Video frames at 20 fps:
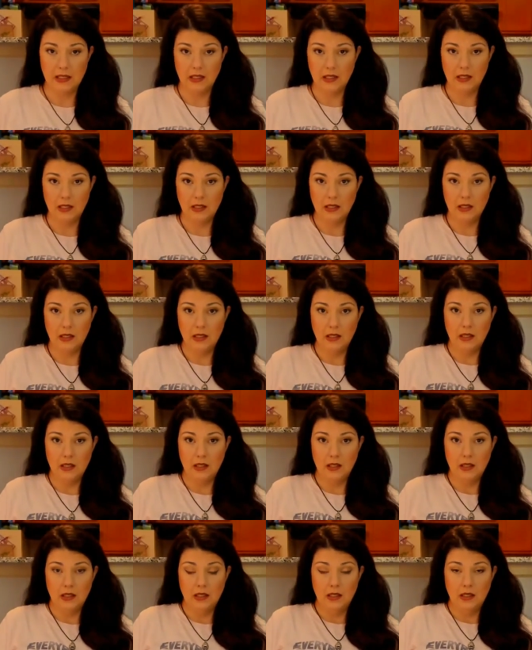
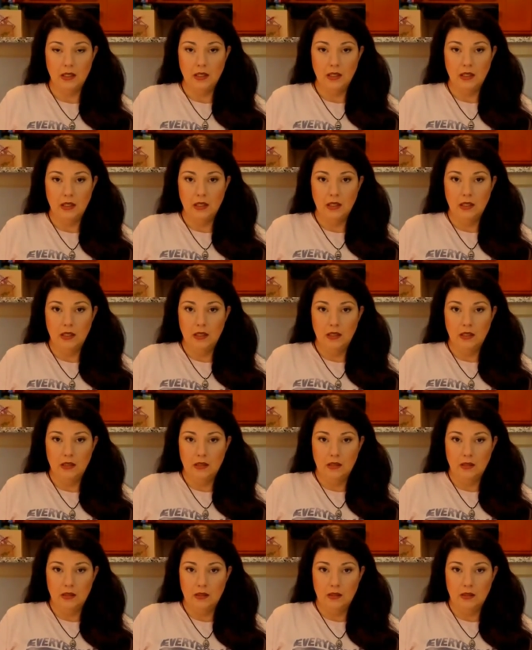(no one is talking)